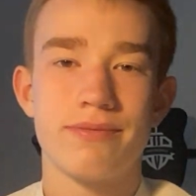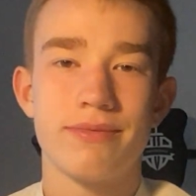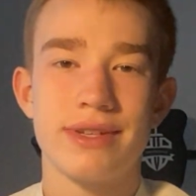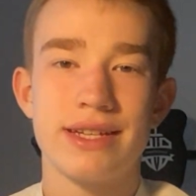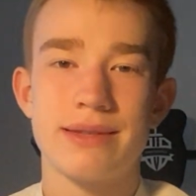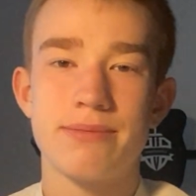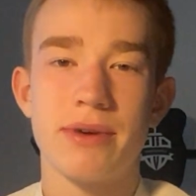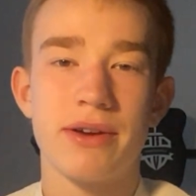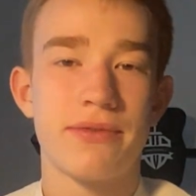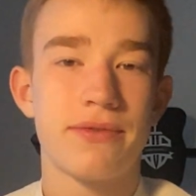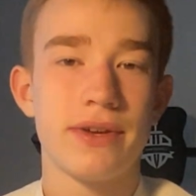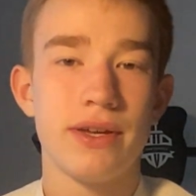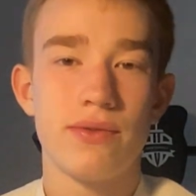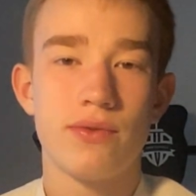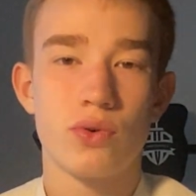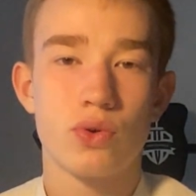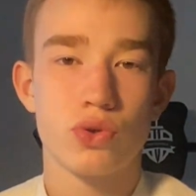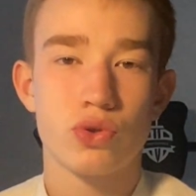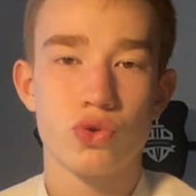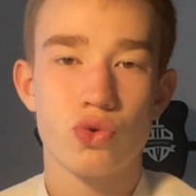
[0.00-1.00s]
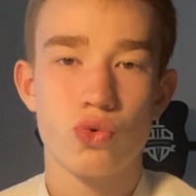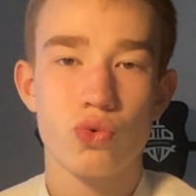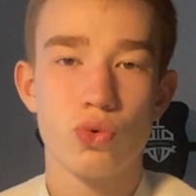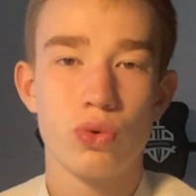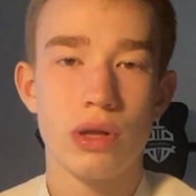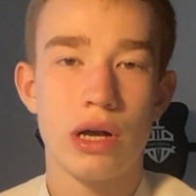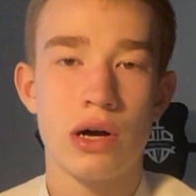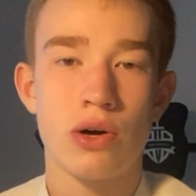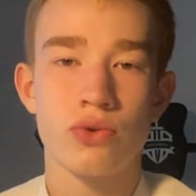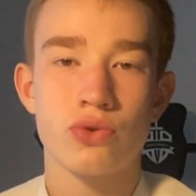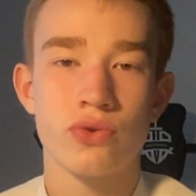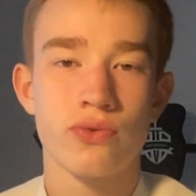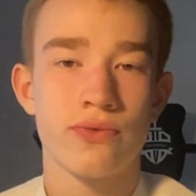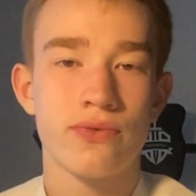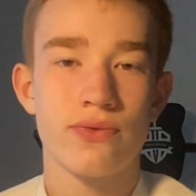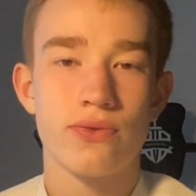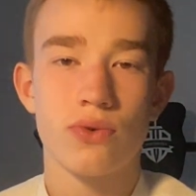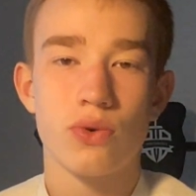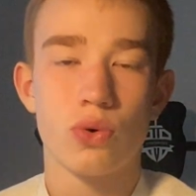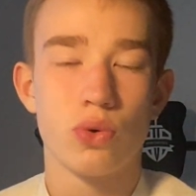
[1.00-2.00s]
This is my favorite rule out
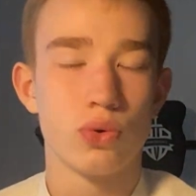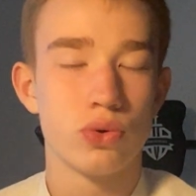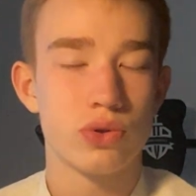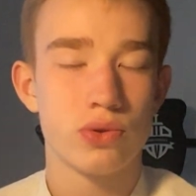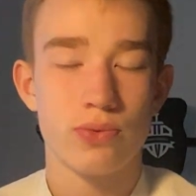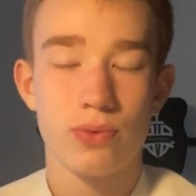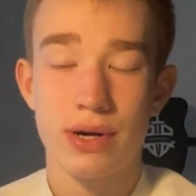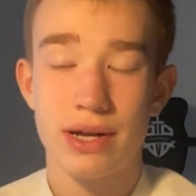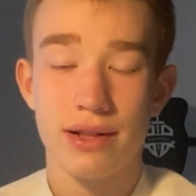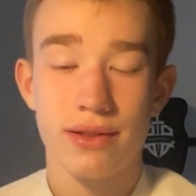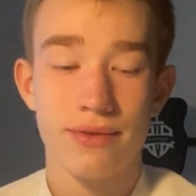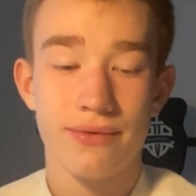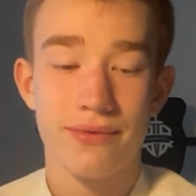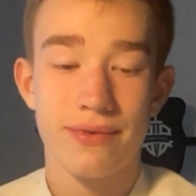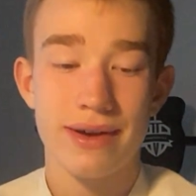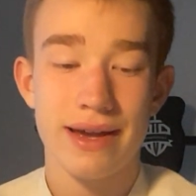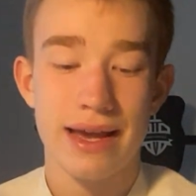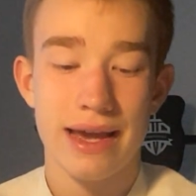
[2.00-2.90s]
of all 12.